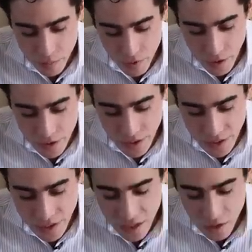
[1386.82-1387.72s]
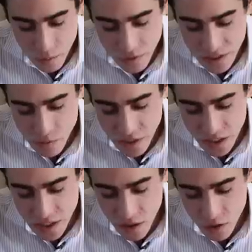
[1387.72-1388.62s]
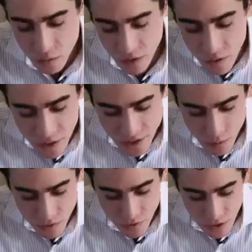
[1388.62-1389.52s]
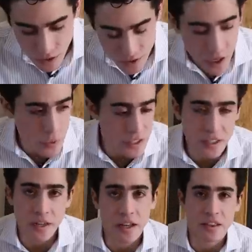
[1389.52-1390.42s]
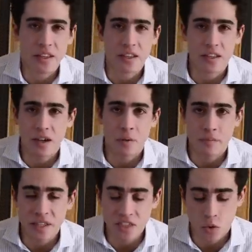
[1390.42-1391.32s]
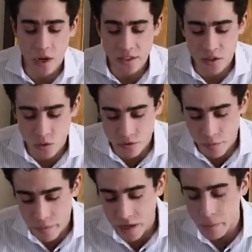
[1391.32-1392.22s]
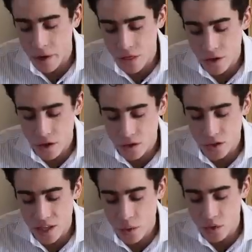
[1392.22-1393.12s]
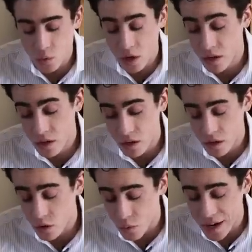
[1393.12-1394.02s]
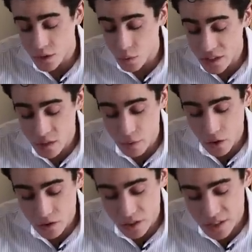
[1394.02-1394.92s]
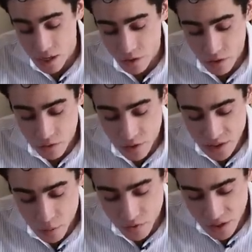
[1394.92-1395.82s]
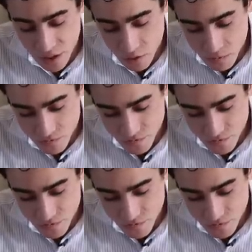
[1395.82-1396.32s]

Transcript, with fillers: Brun, can you please make the sourdough bread recipe video? Yeah, we did. I think um, these questions were from about a month ago, so that was when around we did post the sourdough recipe video.